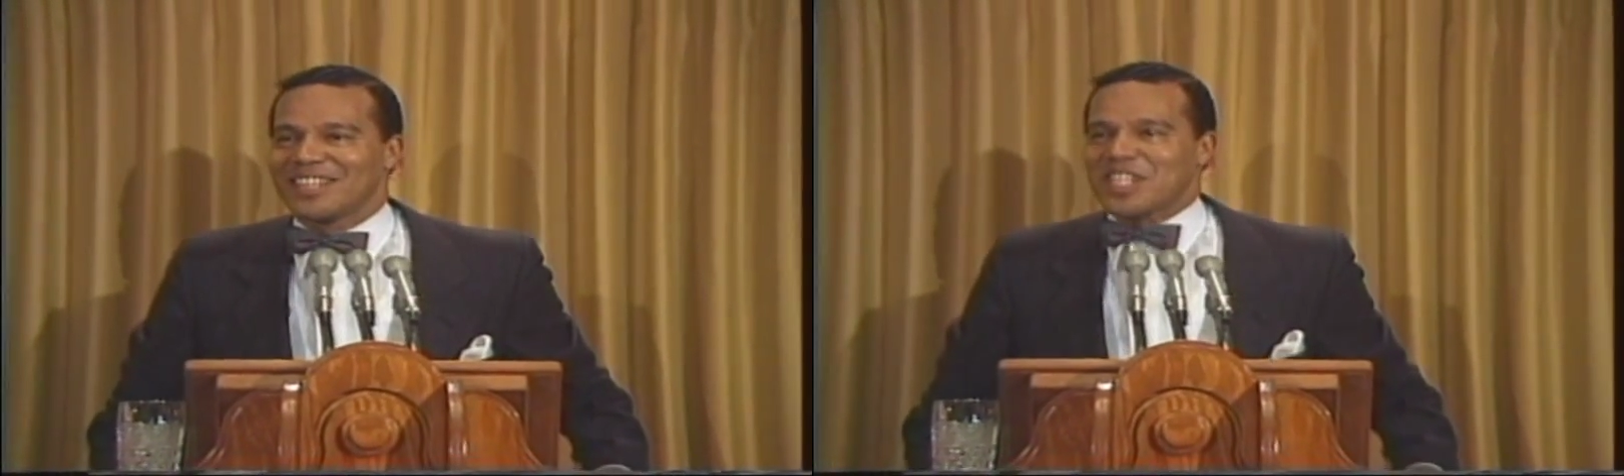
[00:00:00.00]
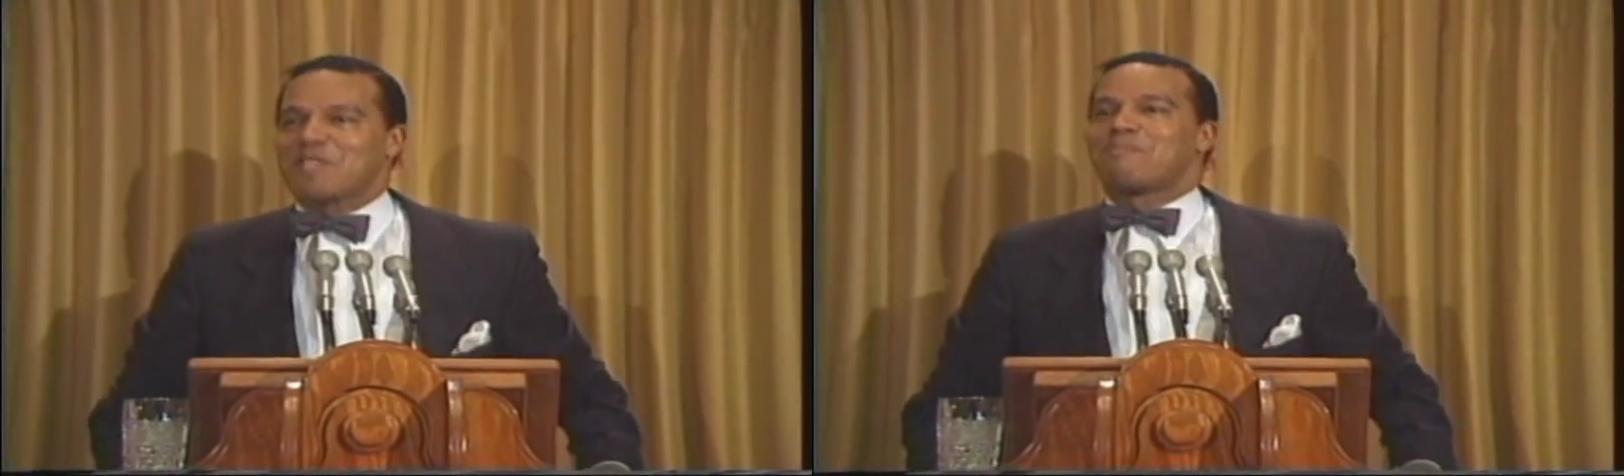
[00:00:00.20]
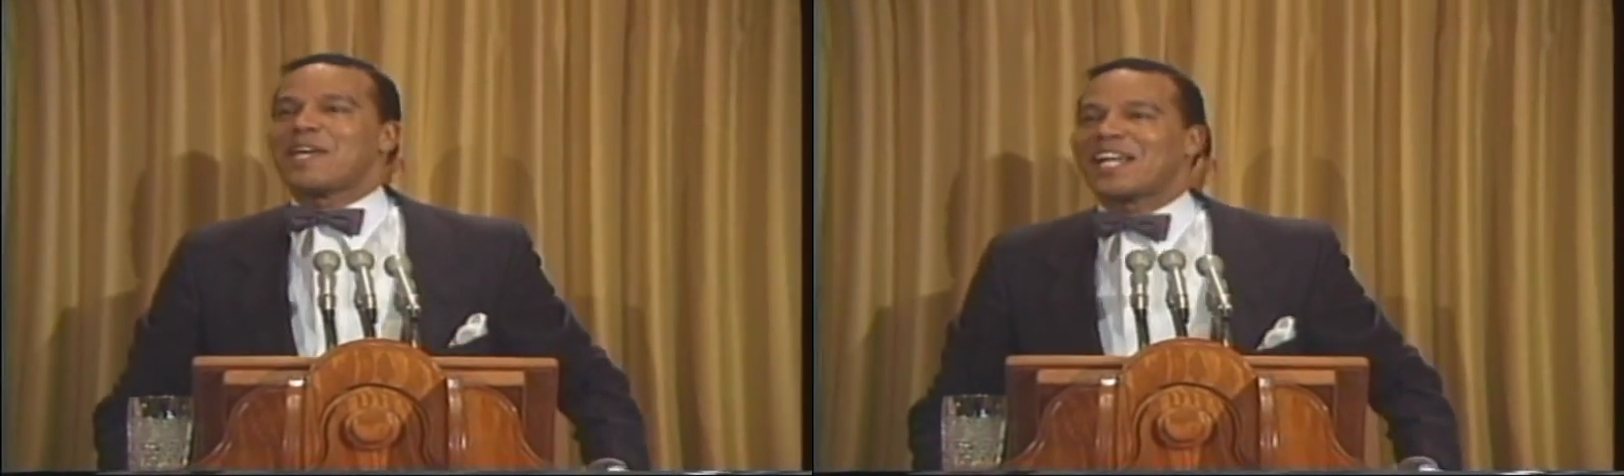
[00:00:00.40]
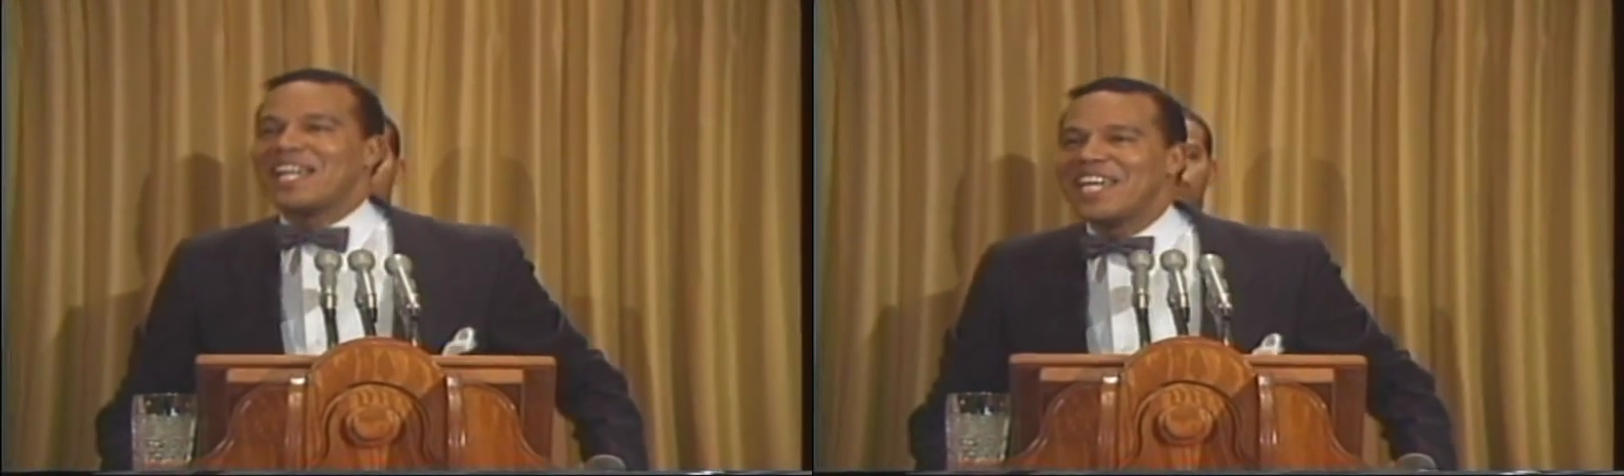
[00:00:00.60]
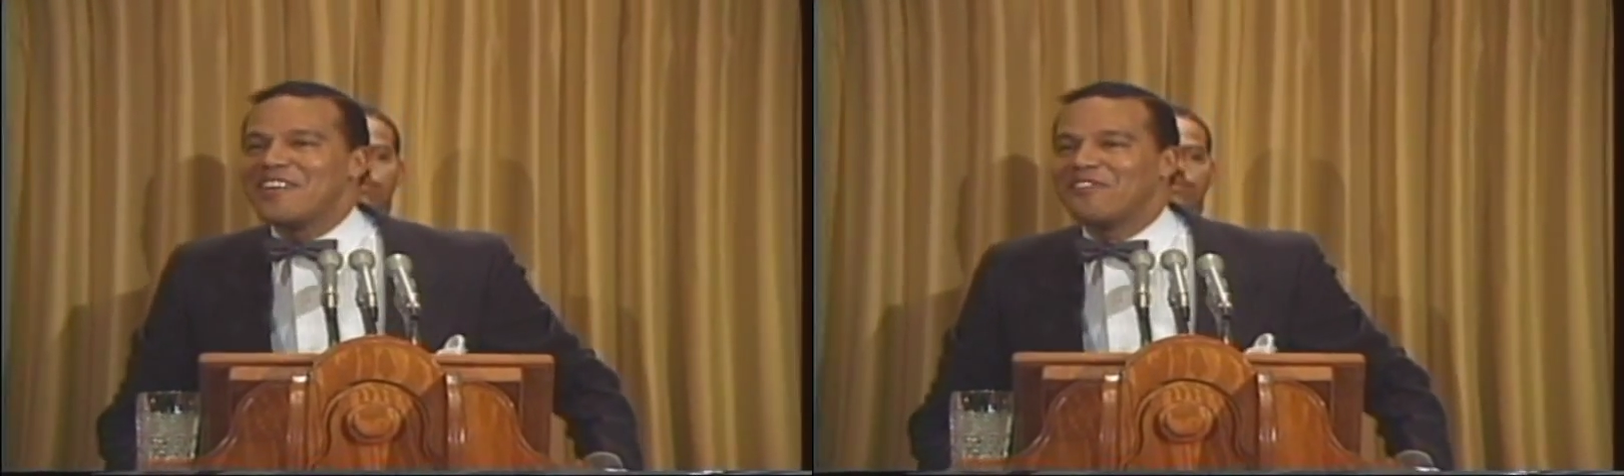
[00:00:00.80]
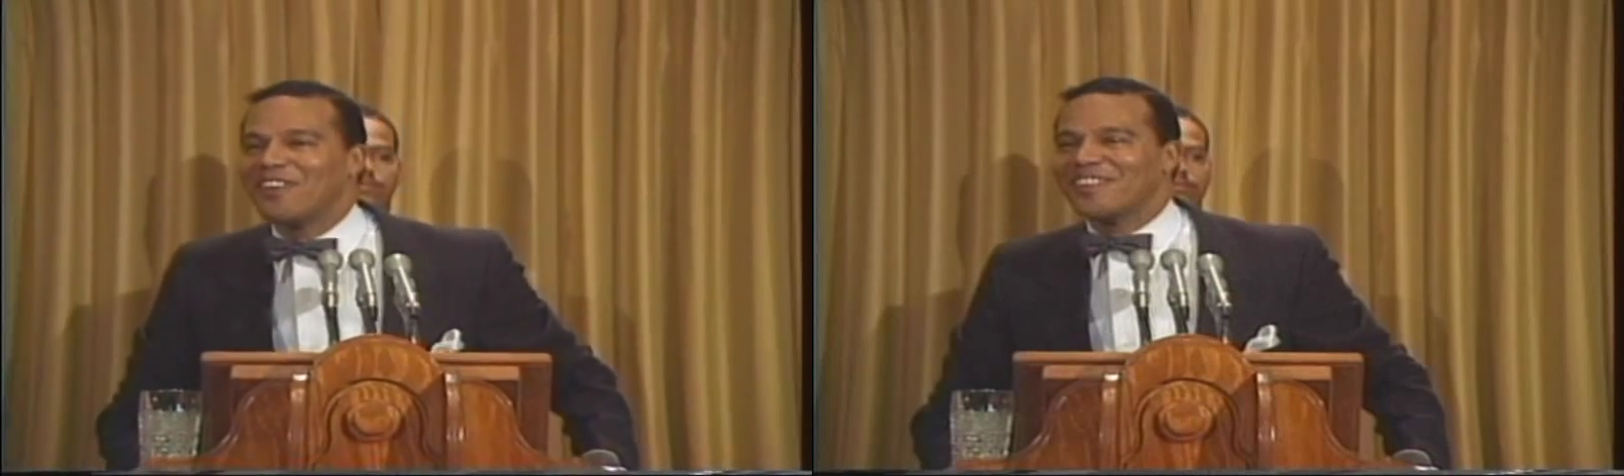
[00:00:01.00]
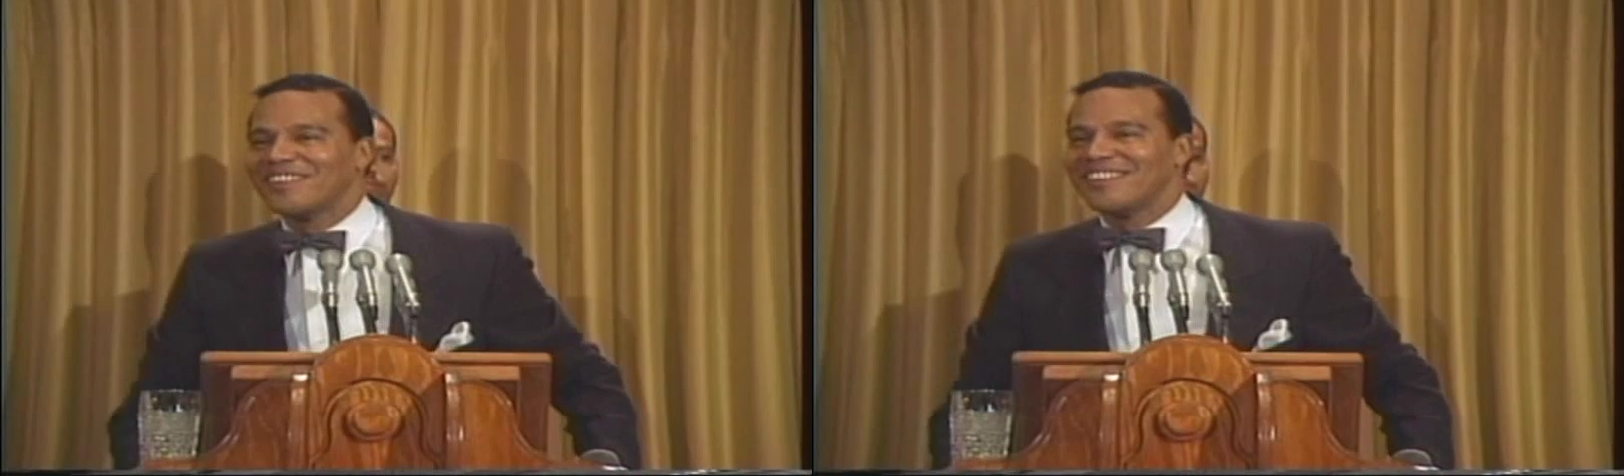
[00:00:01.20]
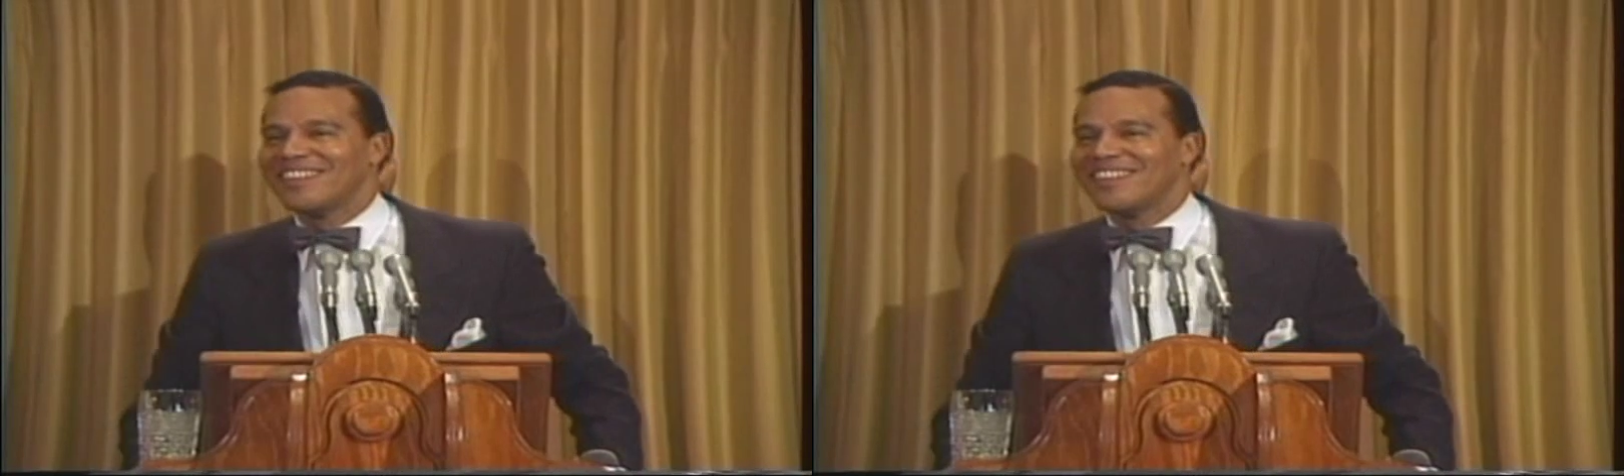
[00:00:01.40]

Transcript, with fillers: to speak evil